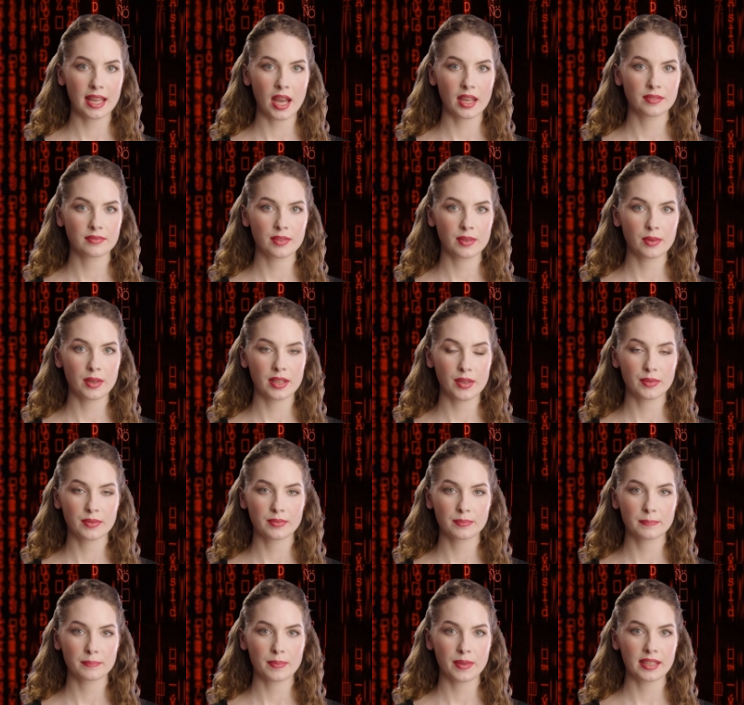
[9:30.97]
Overall,
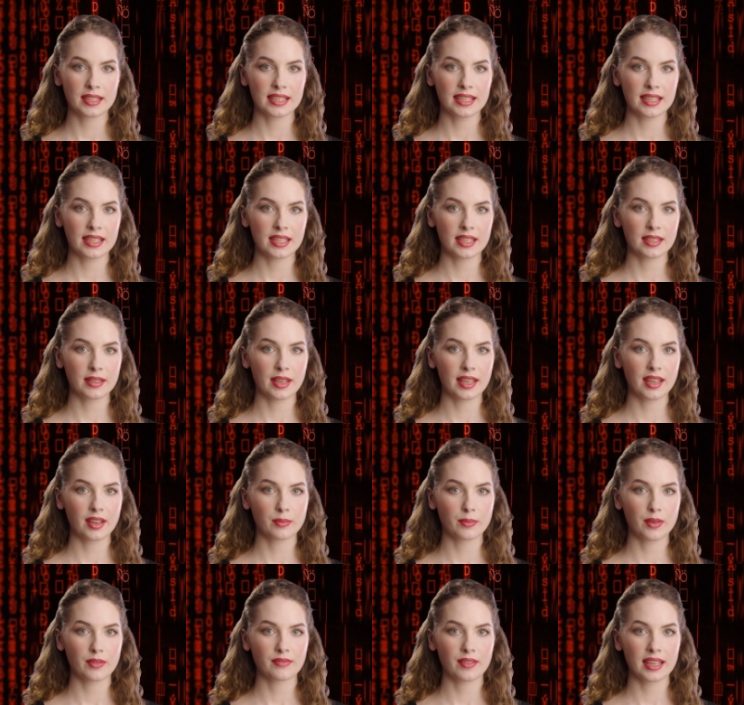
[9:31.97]
businesses need to
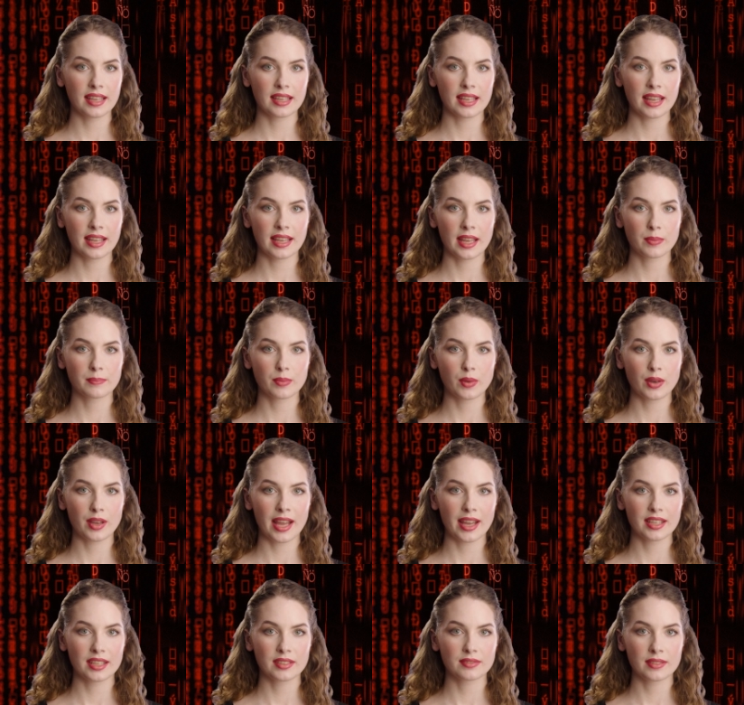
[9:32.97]
be vigilant and
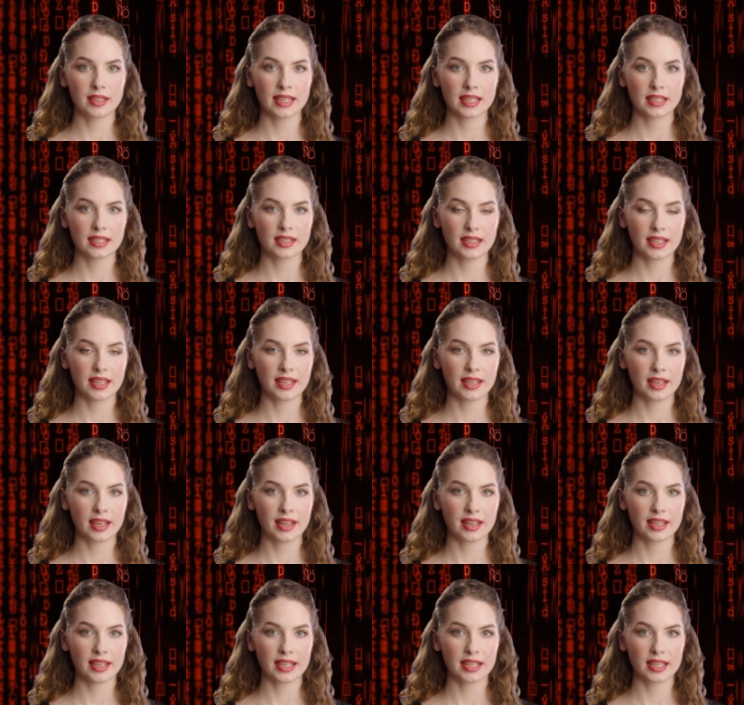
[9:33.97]
proactive in addressing
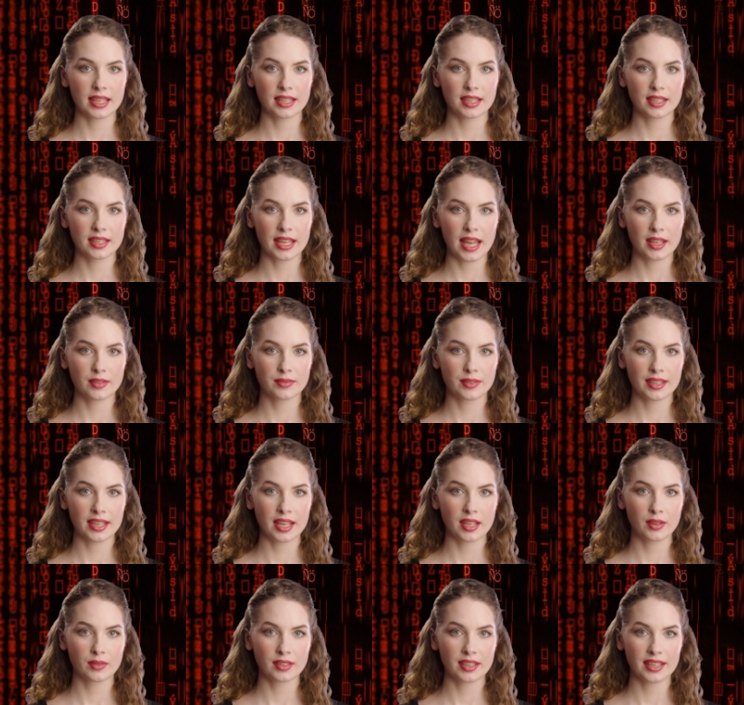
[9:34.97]
these and other
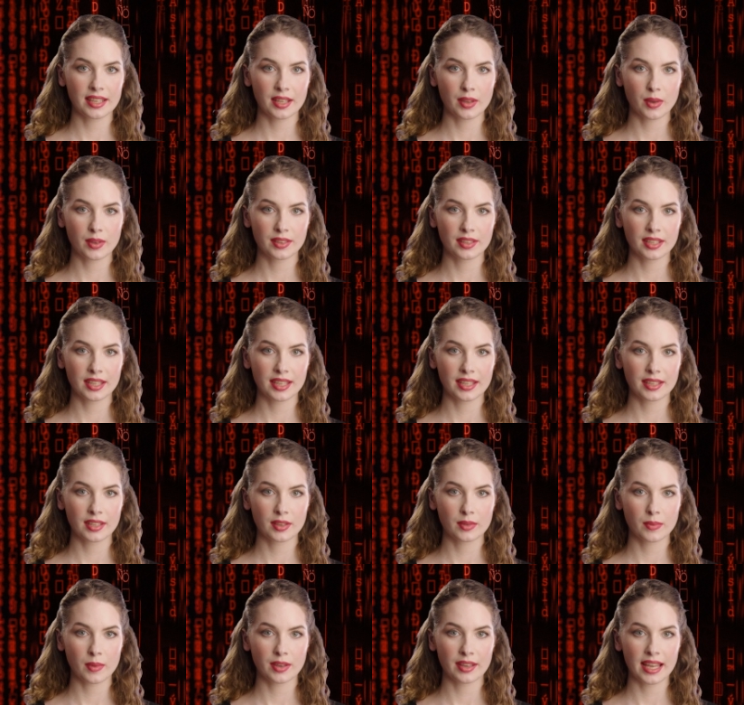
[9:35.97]
cybersecurity concerns
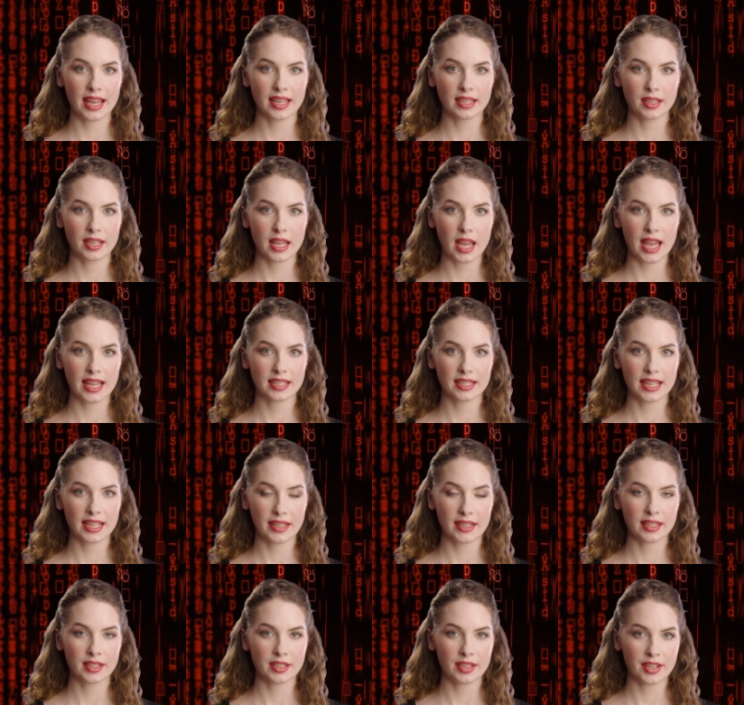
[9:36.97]
to protect their
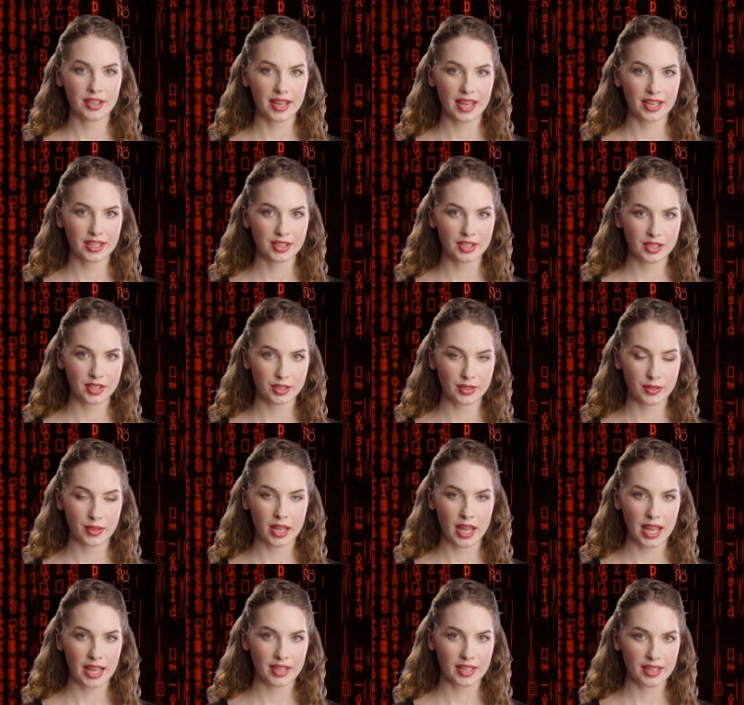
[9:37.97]
assets, data,
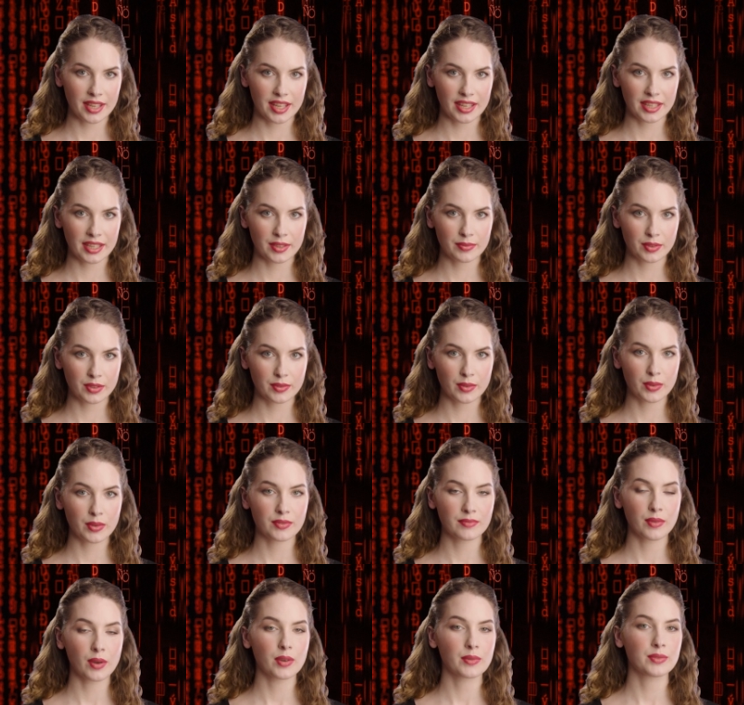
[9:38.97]
and systems from
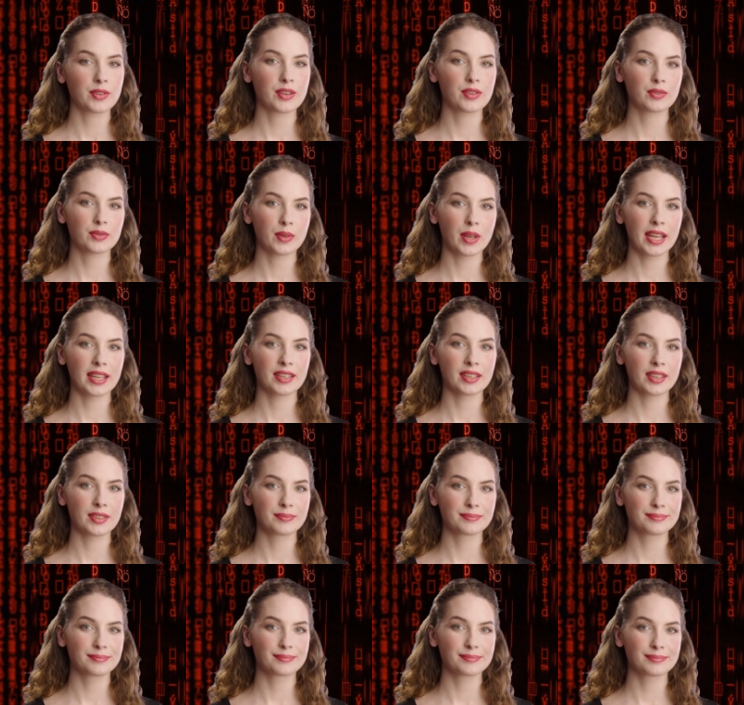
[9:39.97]
evolving threats.
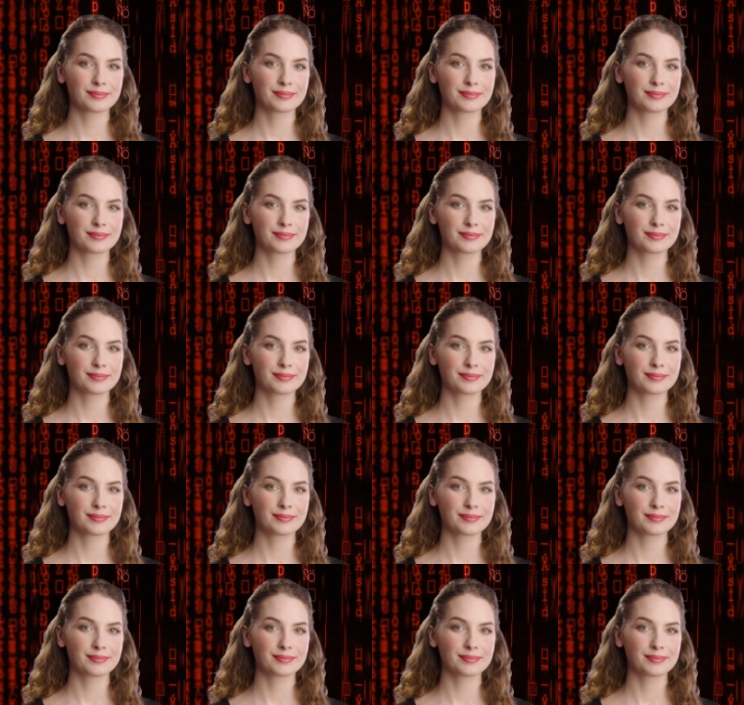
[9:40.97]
